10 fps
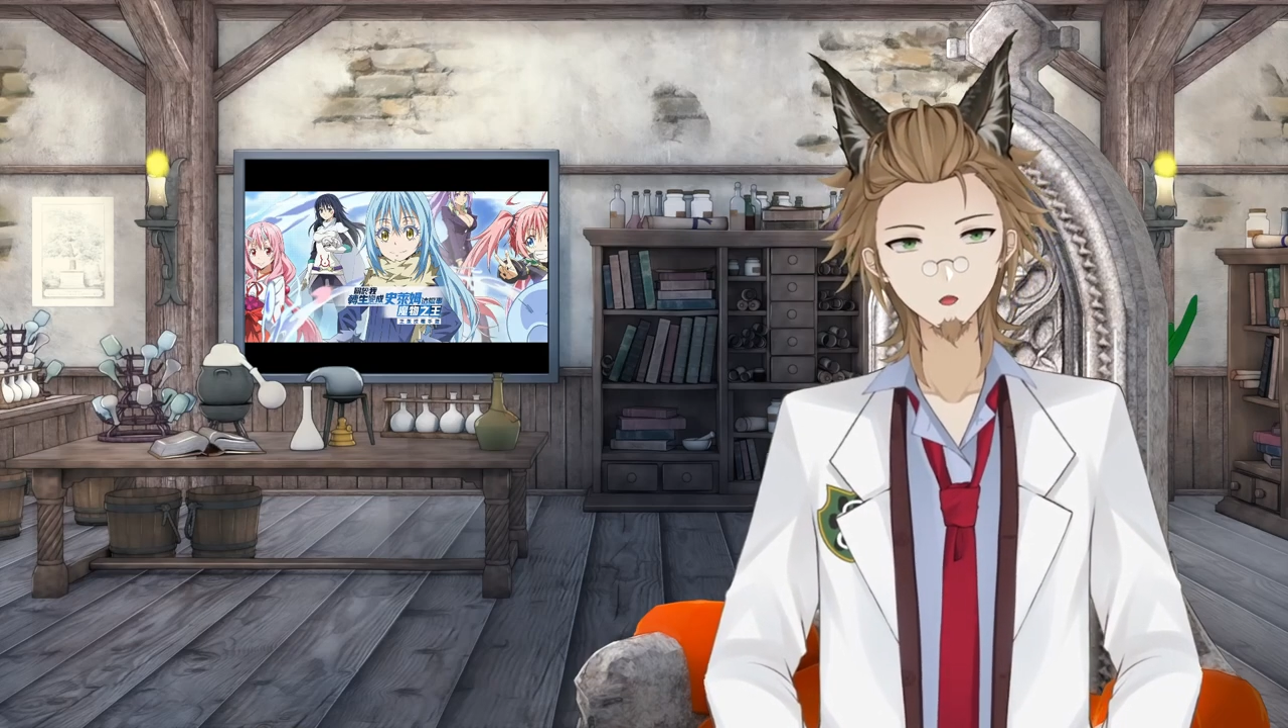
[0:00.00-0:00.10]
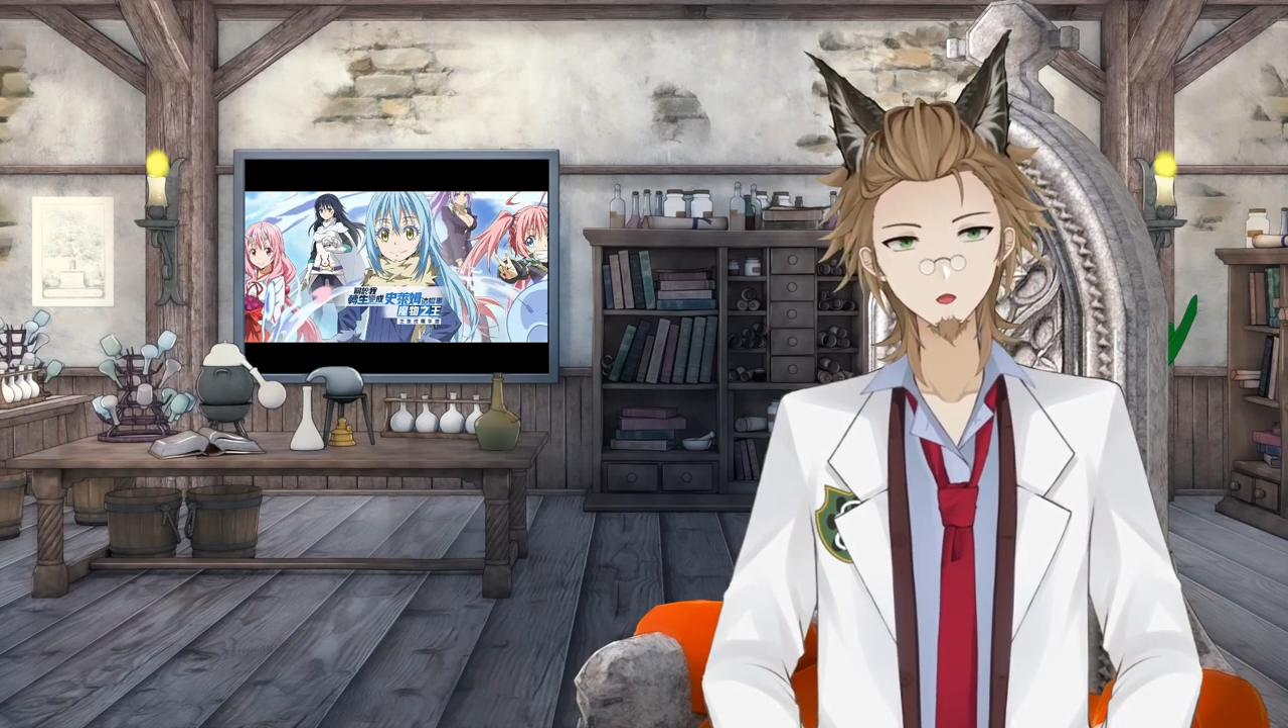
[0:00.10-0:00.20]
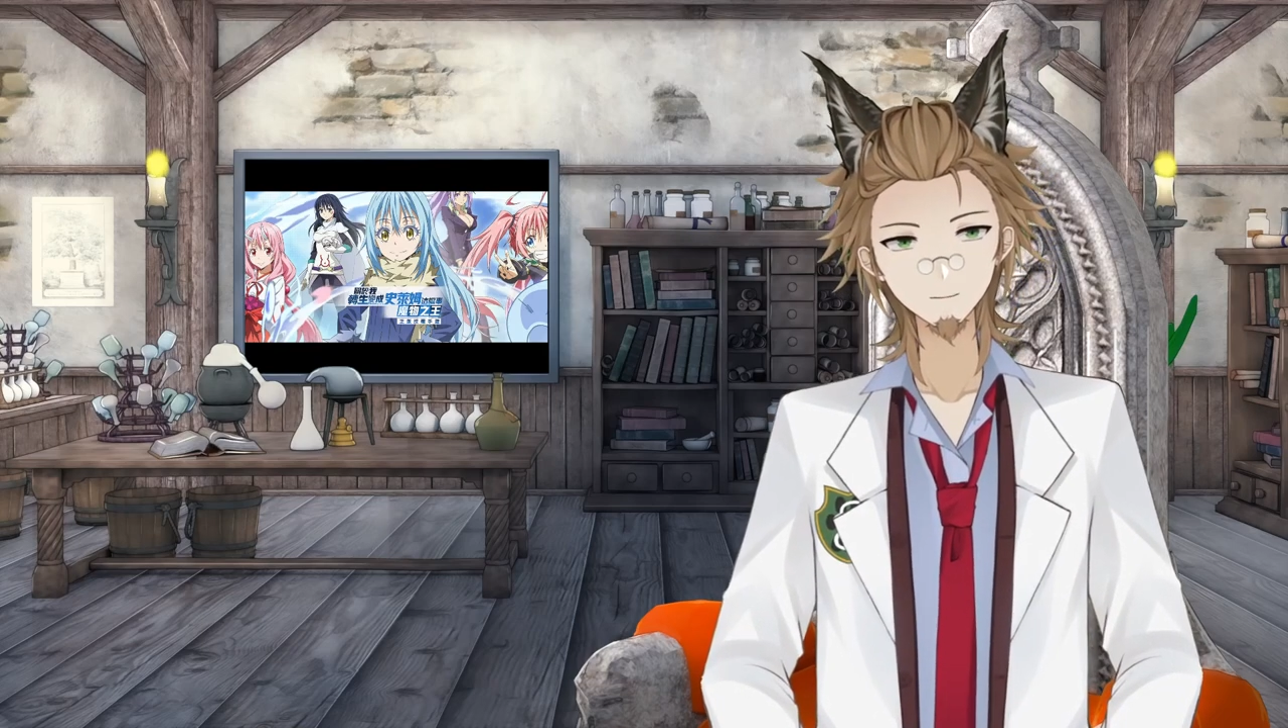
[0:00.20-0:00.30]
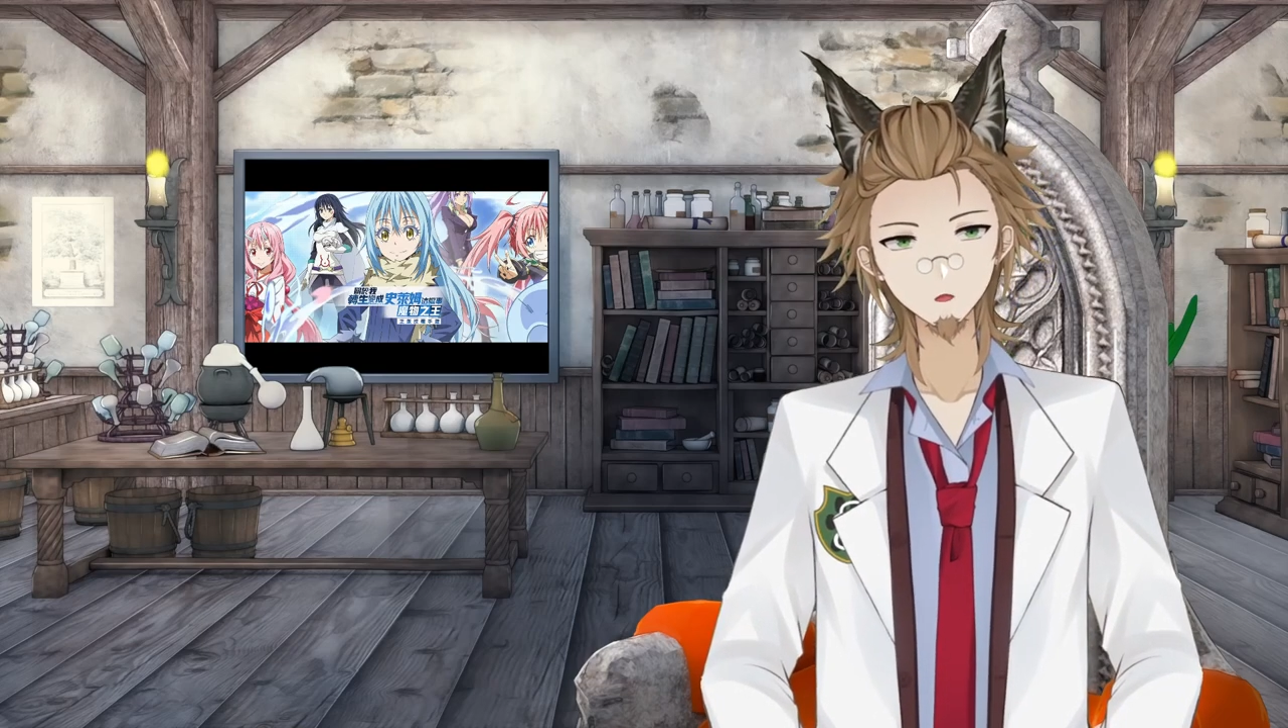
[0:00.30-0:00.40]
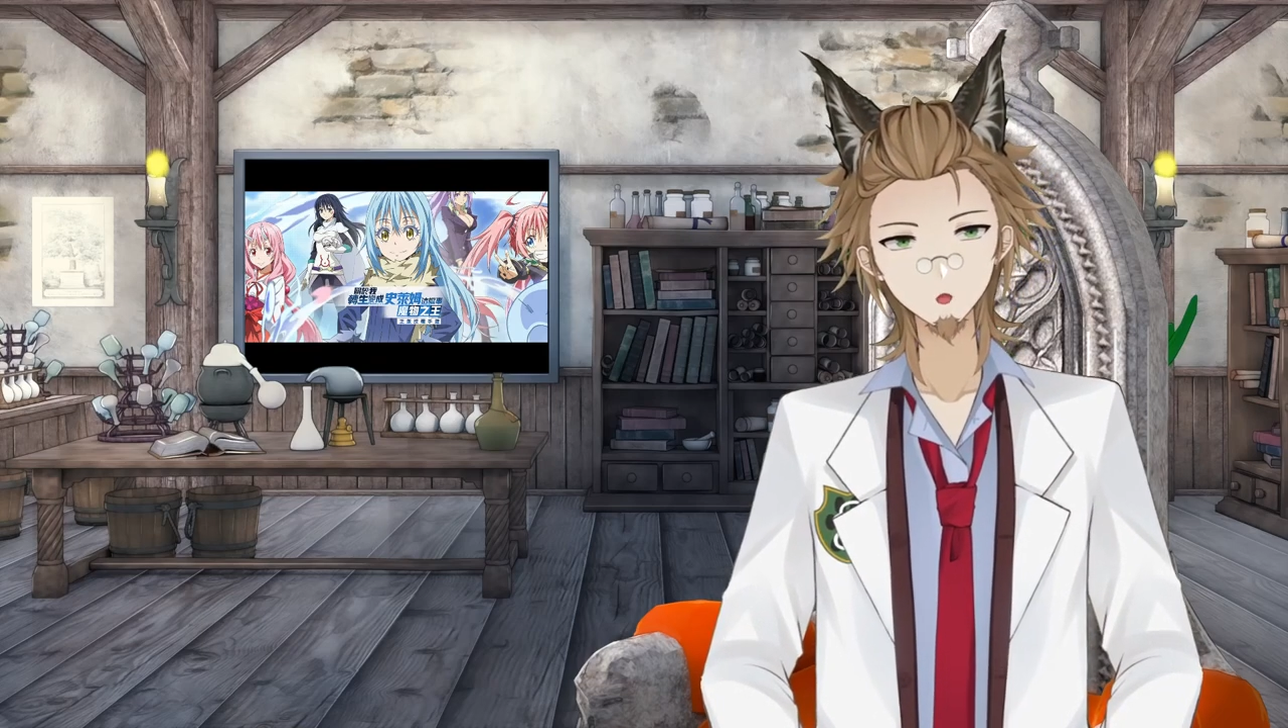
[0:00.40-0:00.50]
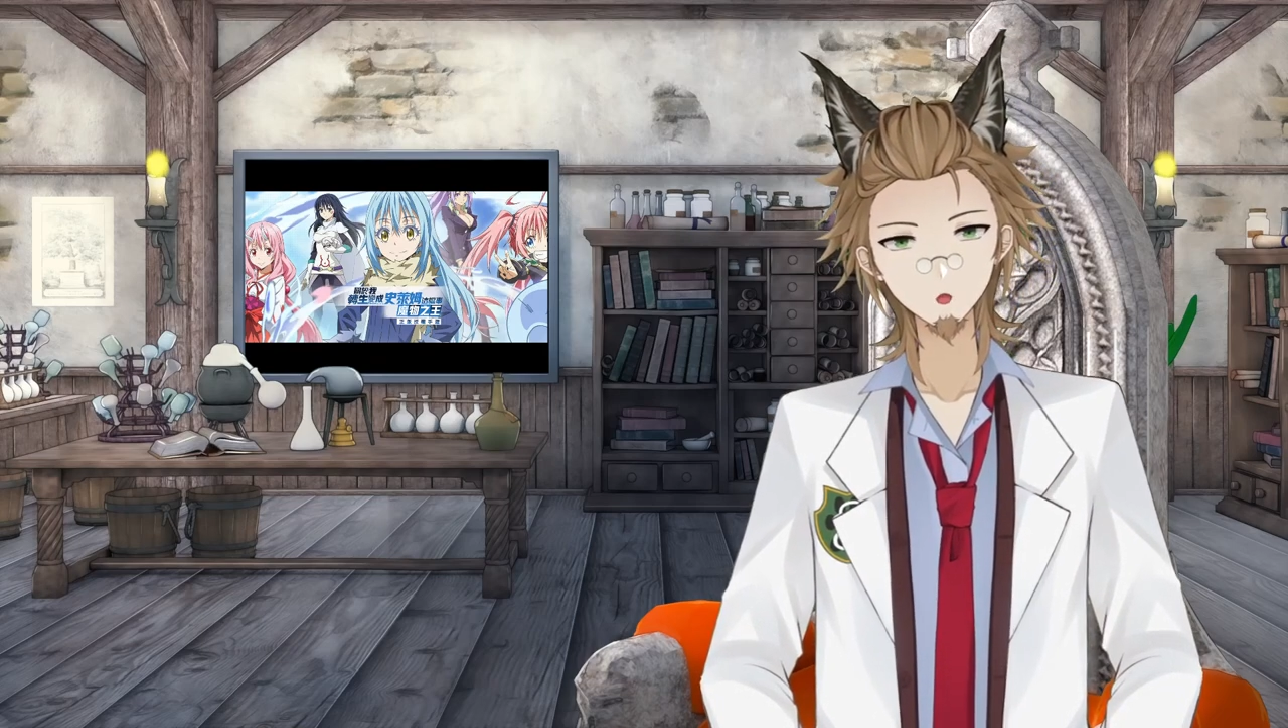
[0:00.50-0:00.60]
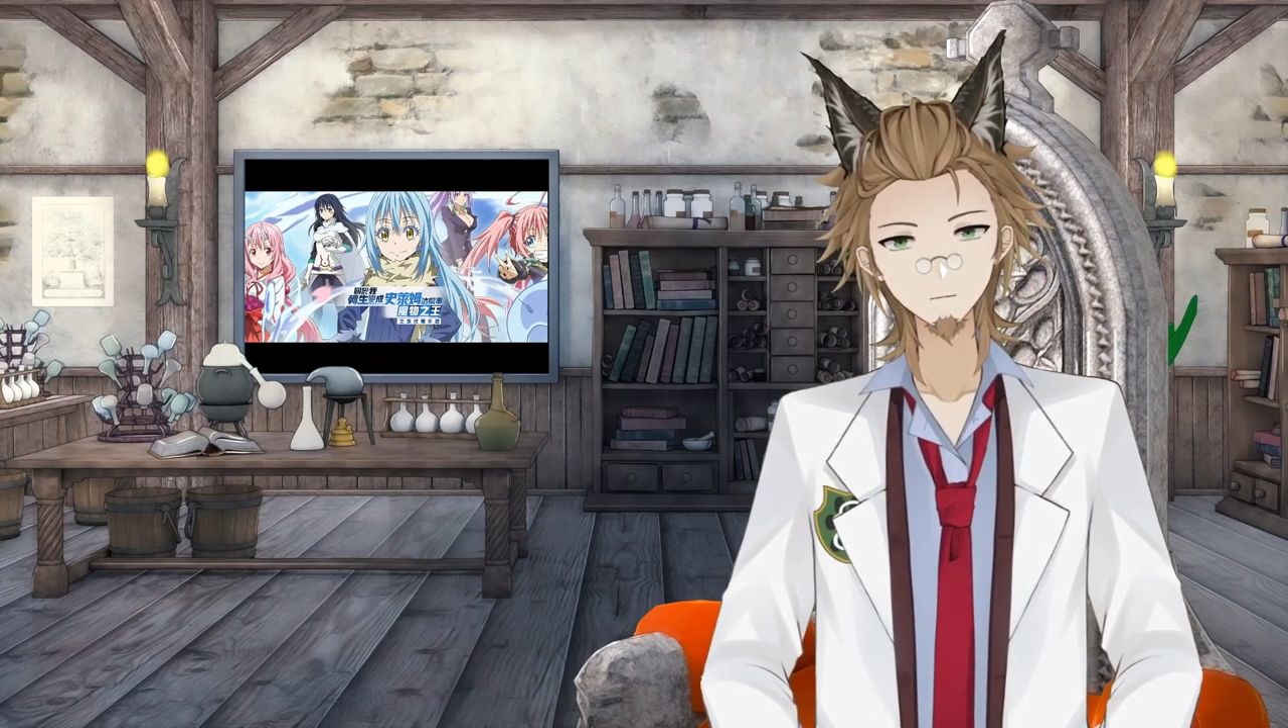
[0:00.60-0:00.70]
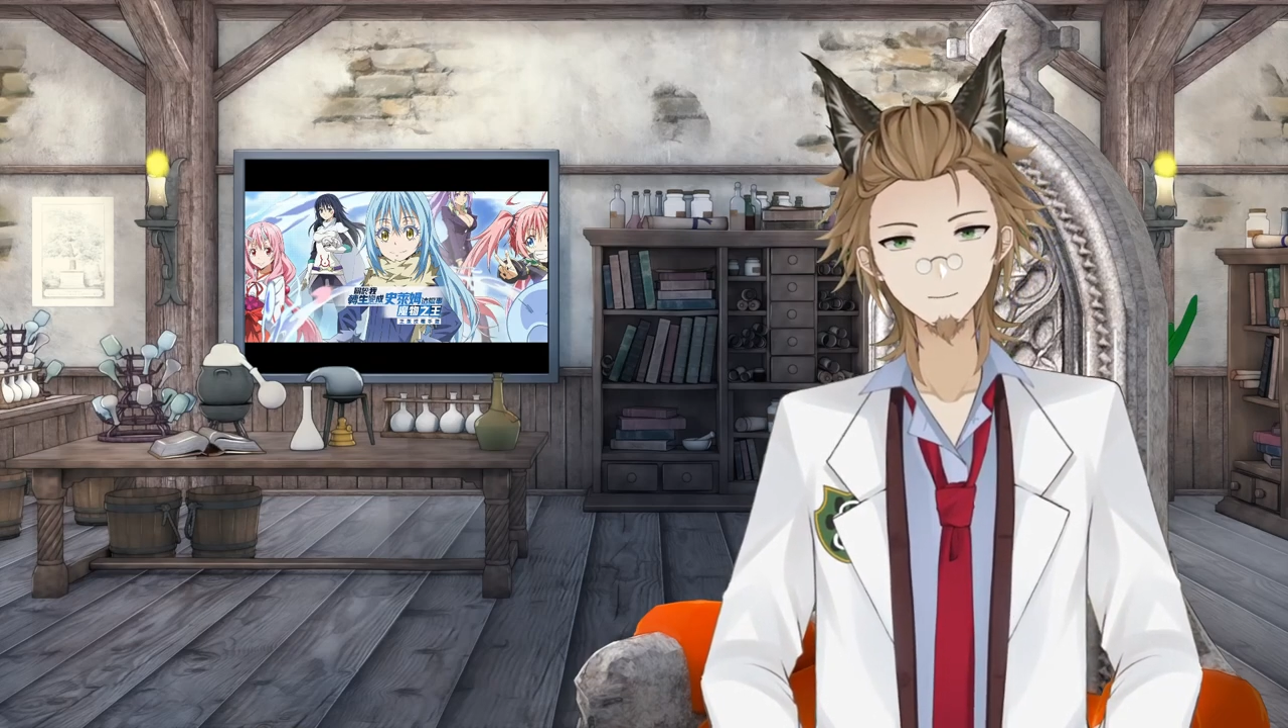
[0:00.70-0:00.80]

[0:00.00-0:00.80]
the king and